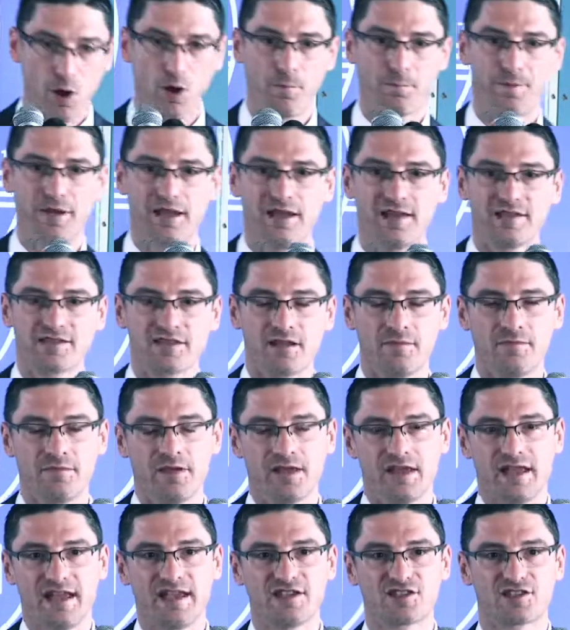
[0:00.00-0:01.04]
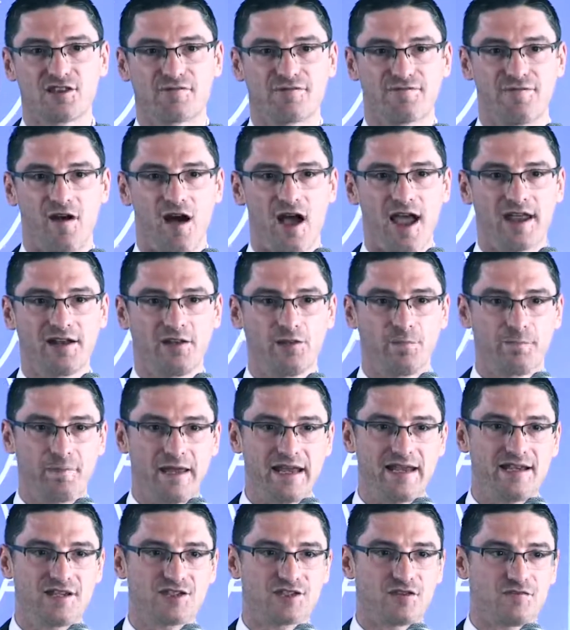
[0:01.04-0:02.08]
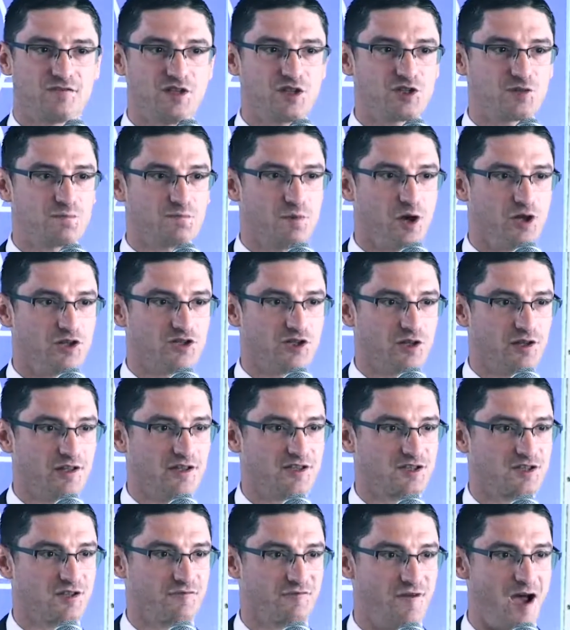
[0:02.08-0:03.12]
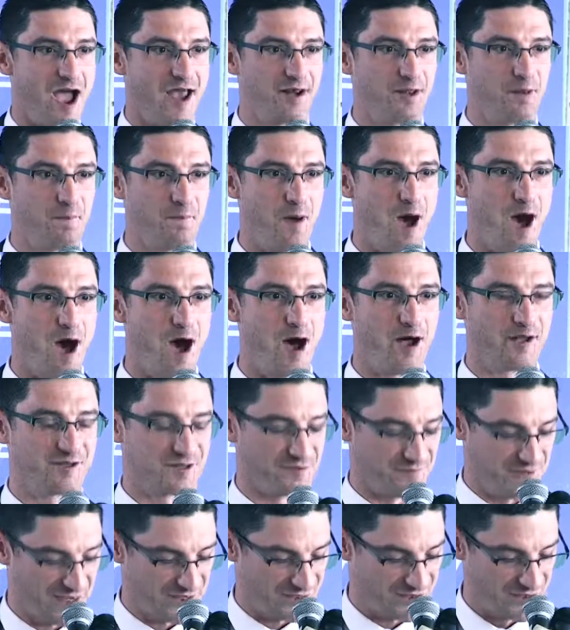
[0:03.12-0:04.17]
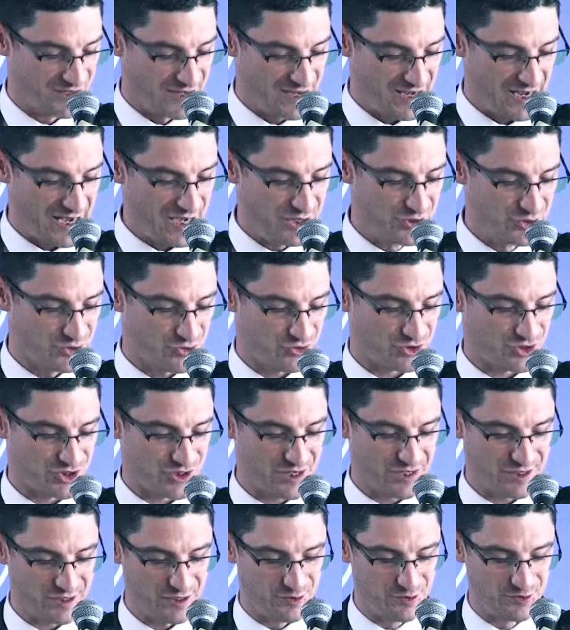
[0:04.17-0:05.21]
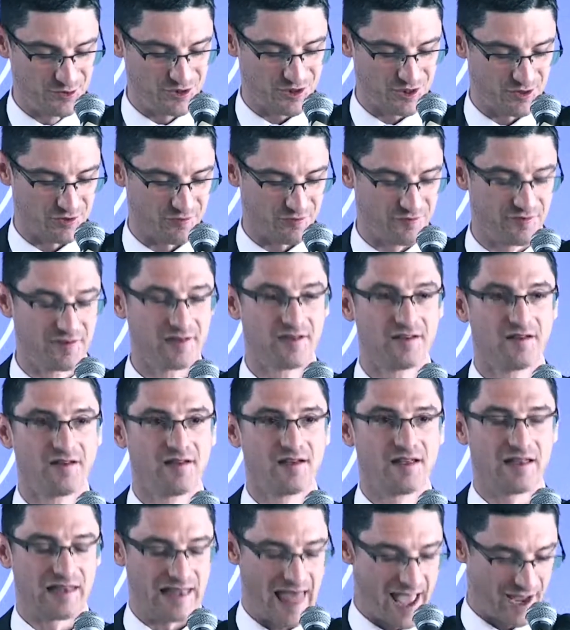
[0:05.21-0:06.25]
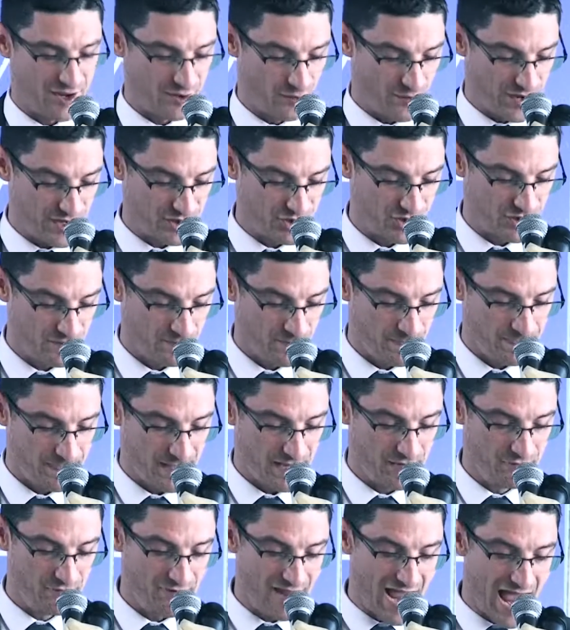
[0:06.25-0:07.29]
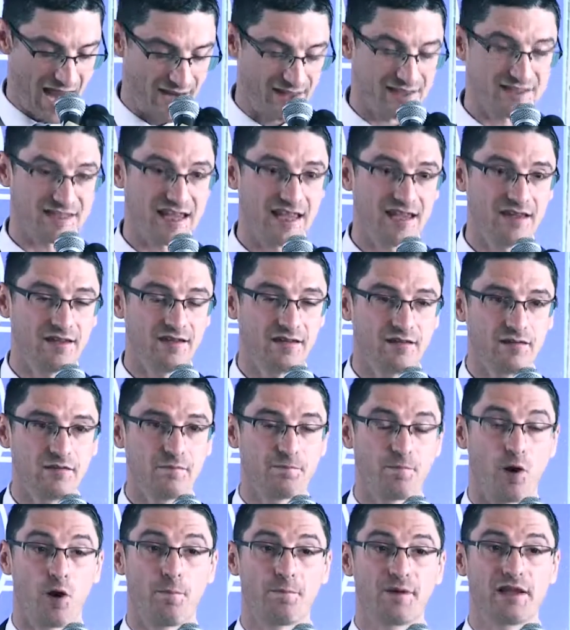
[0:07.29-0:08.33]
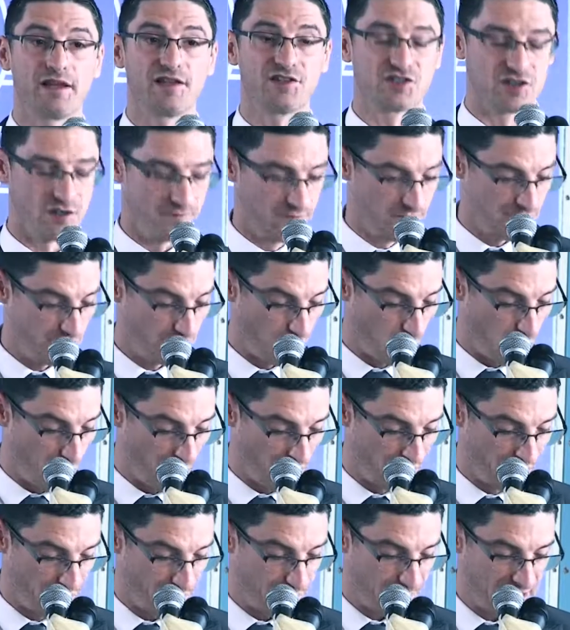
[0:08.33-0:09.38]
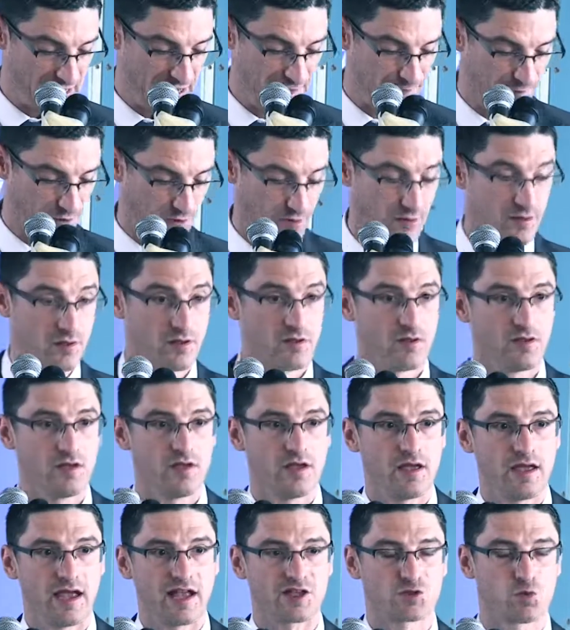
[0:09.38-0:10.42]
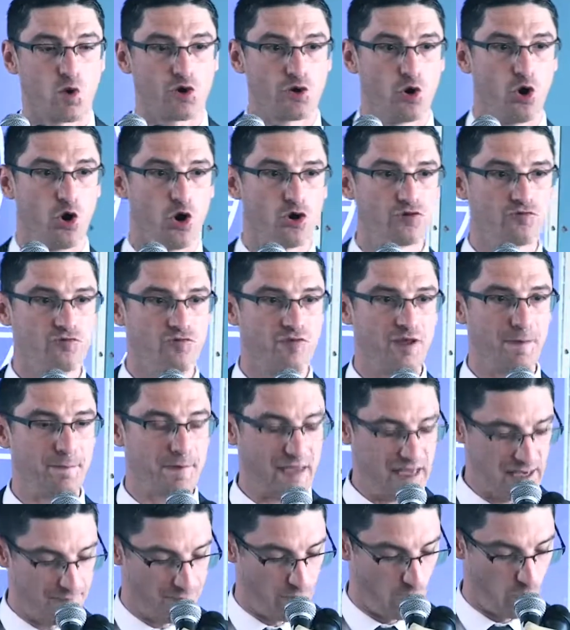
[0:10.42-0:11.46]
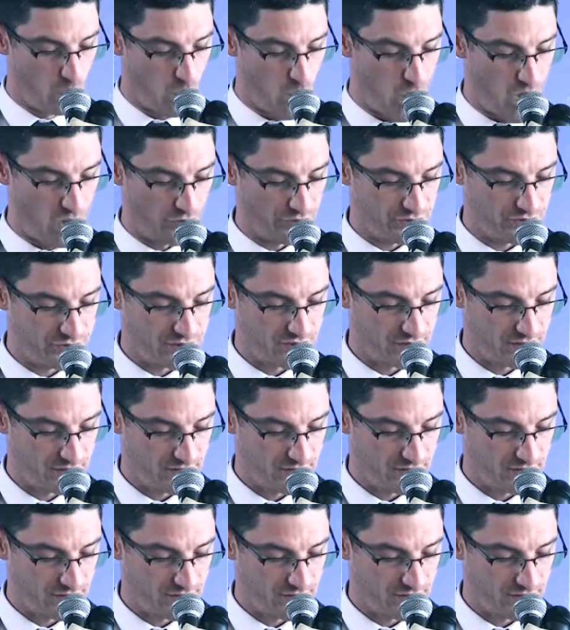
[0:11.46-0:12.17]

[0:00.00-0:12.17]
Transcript: Populism is the final piece of this puzzle. It's the final part of this interesting use of language. In reality, populism, the will of the people. It's what ordinary people want.